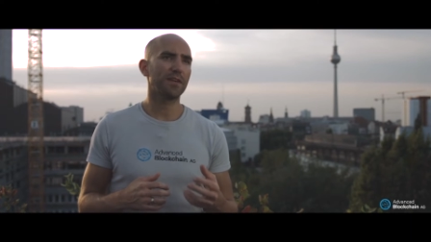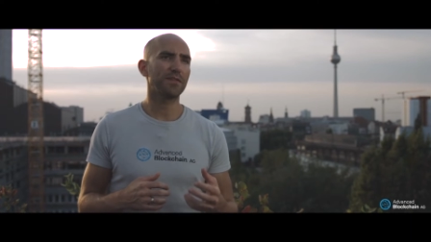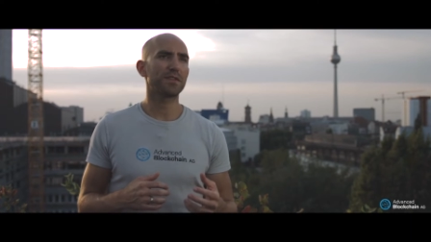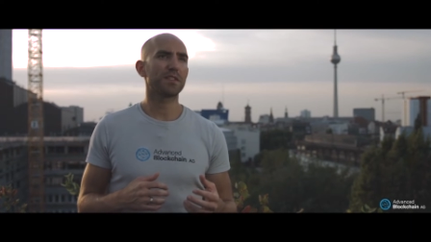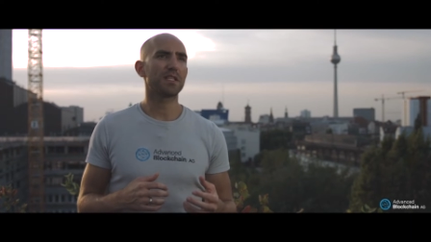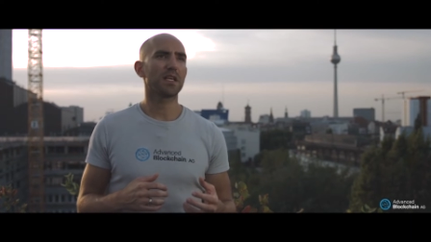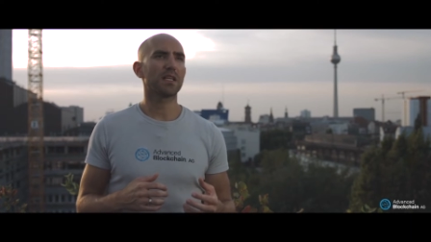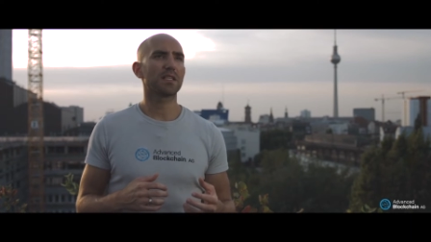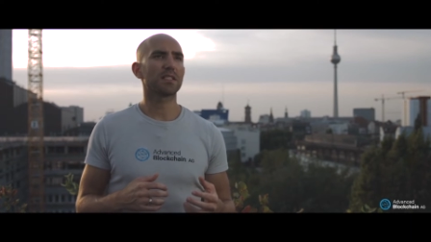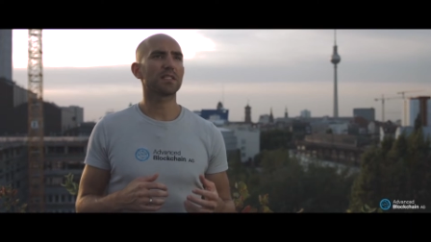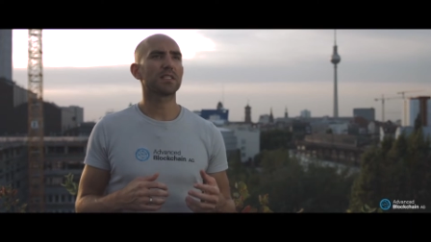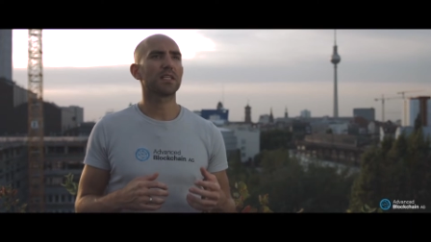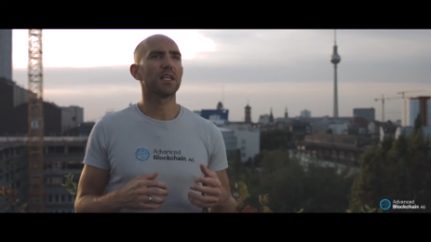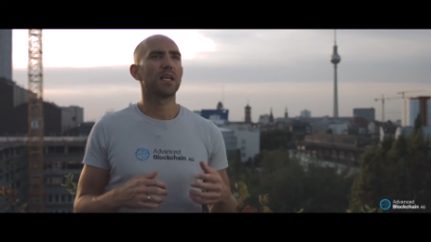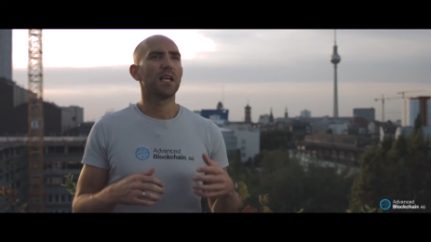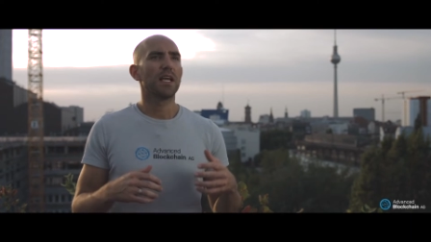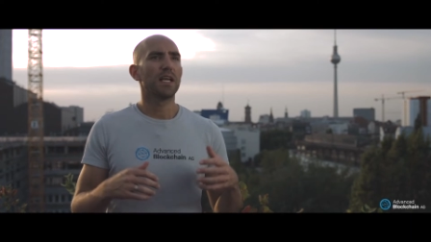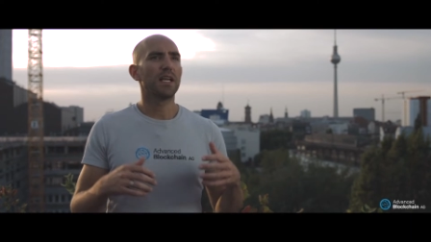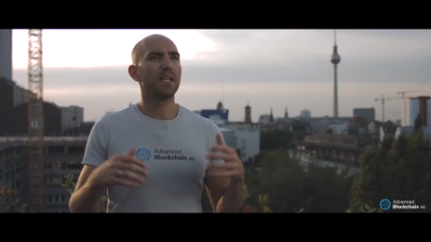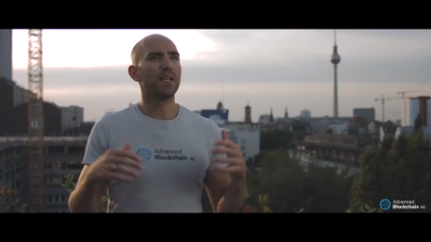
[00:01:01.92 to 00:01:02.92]
gives us
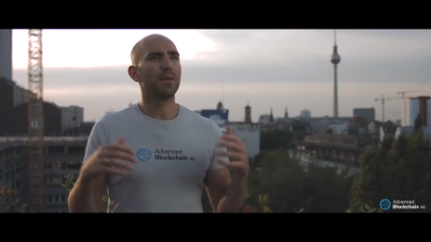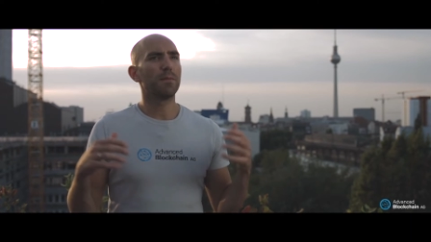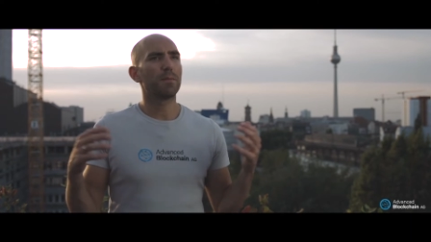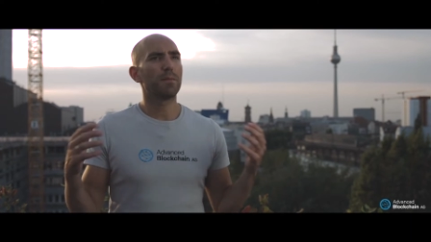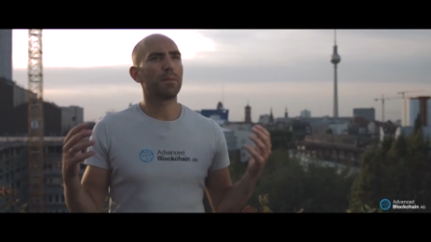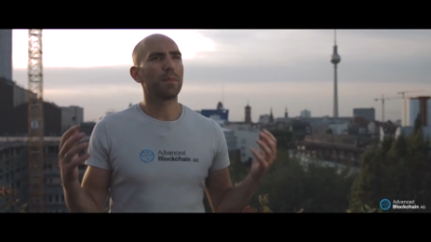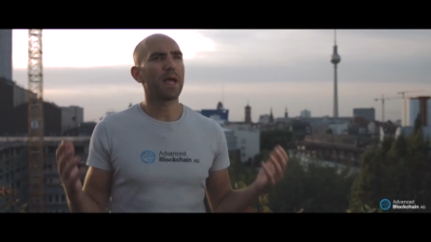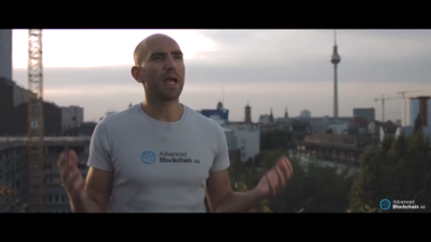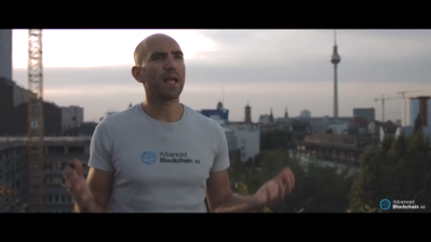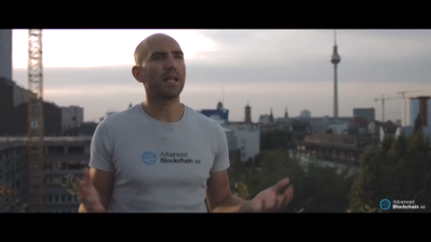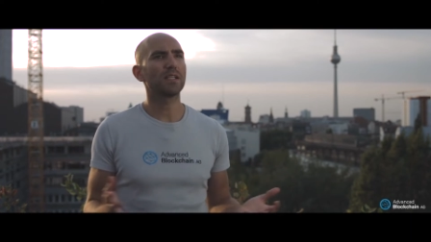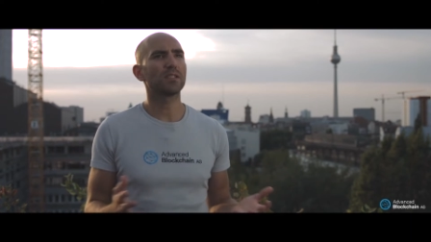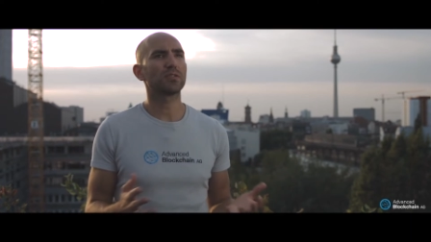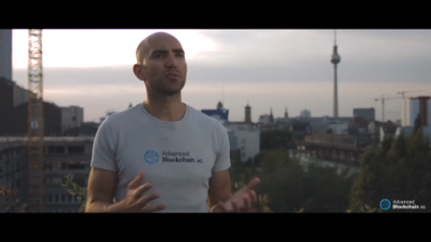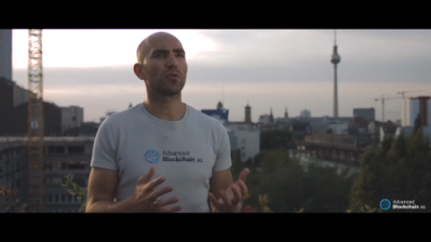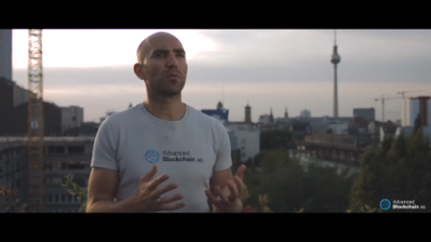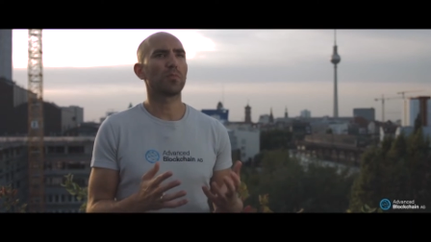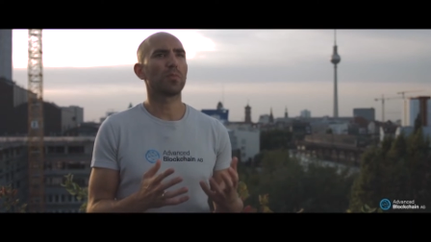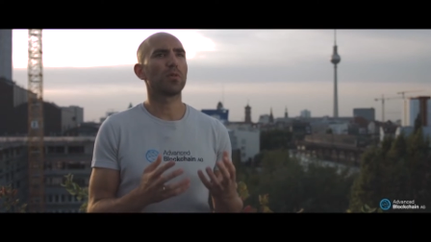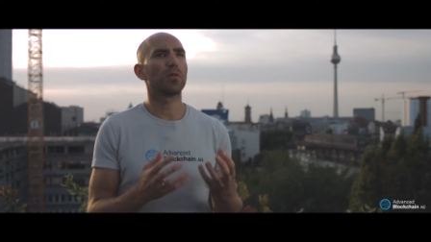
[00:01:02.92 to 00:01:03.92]
an
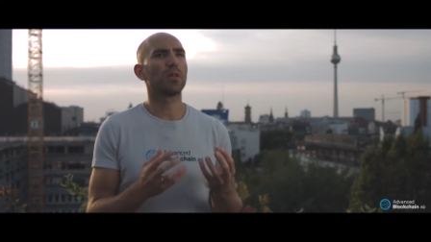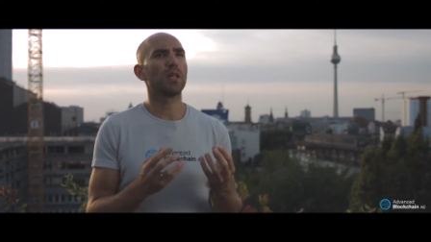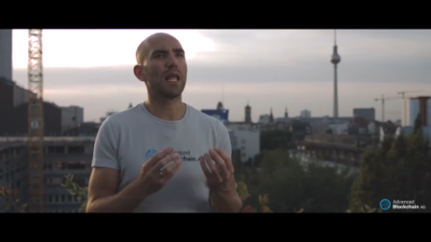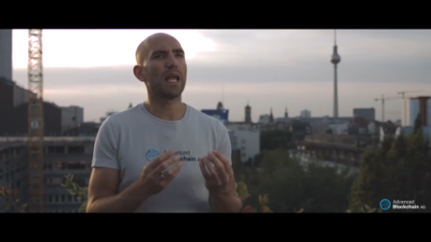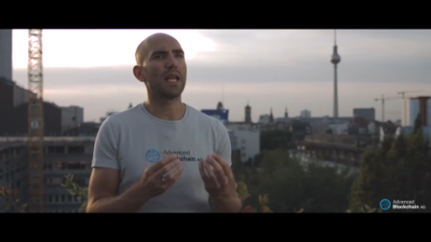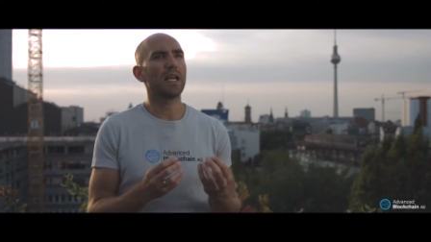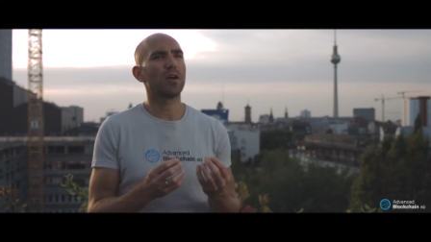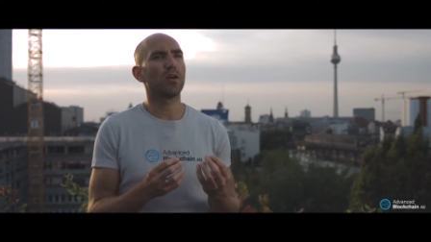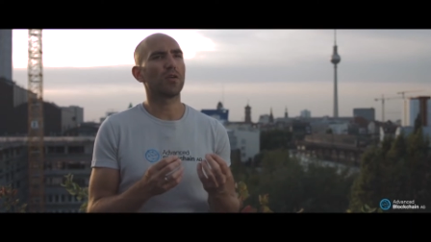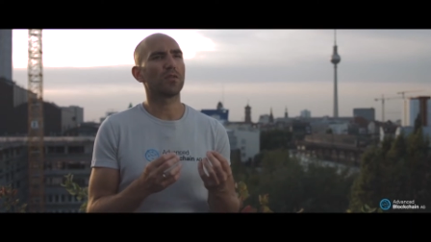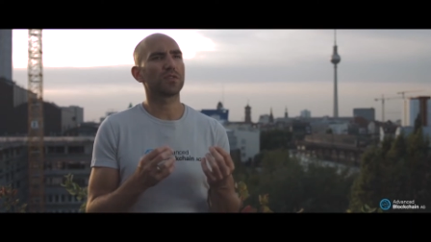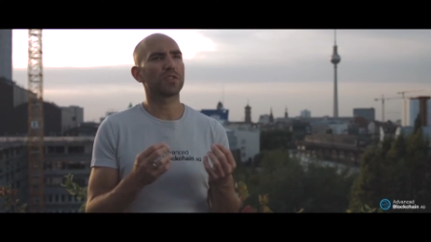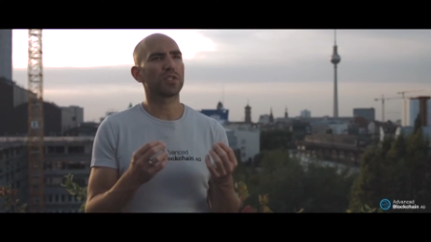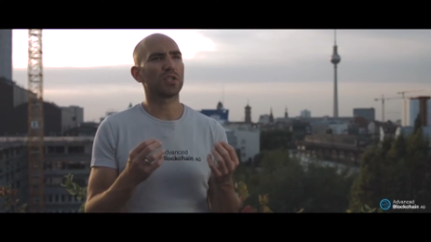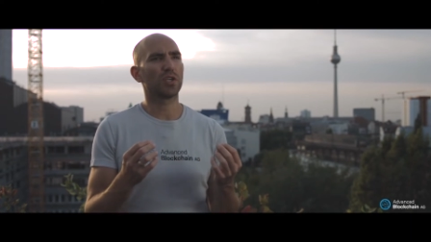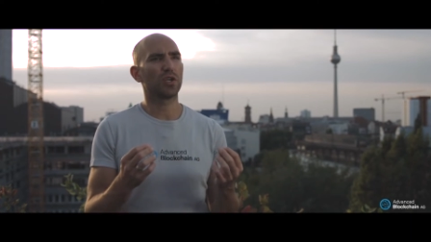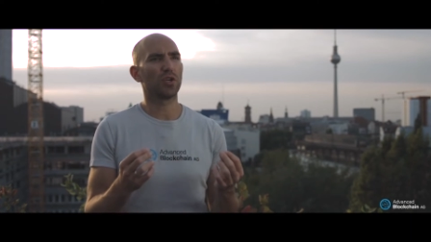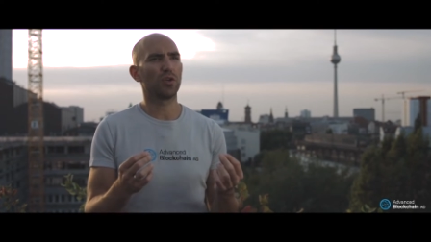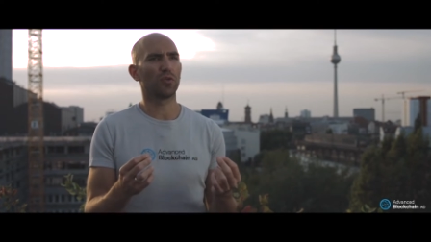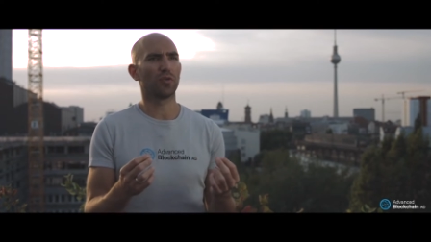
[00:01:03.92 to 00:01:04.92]
impenetrable layer of
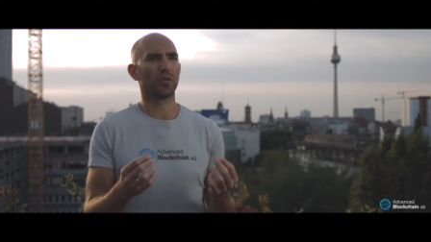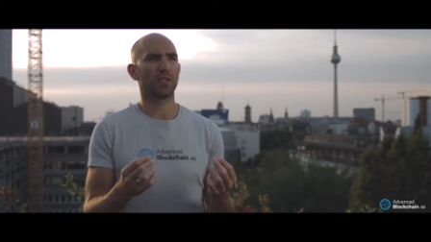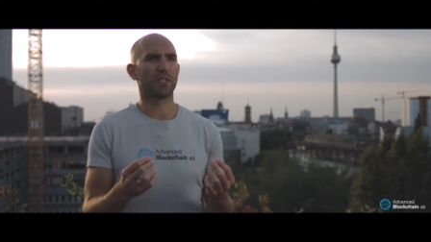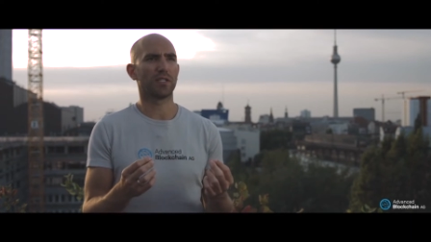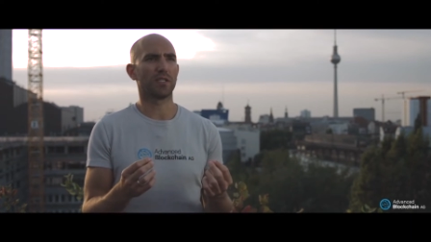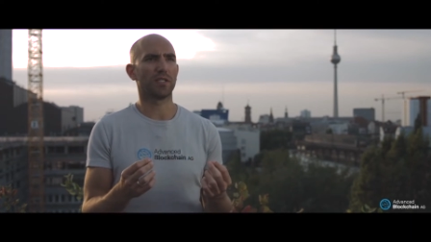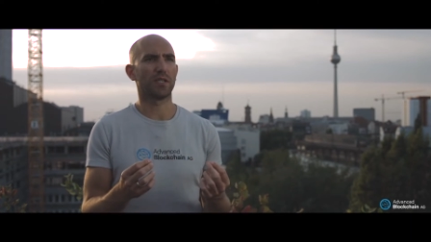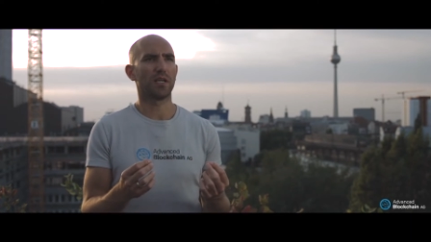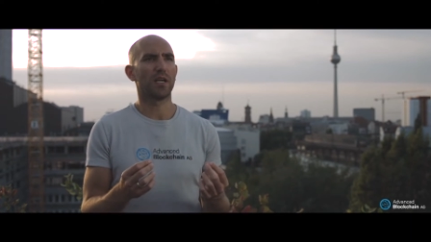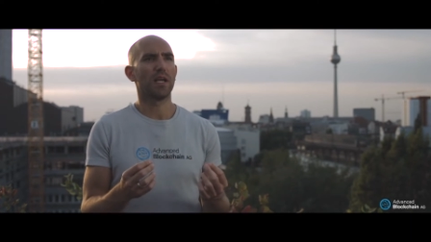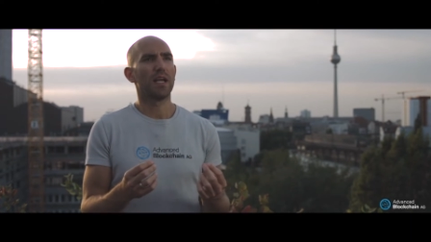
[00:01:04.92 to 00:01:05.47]
security,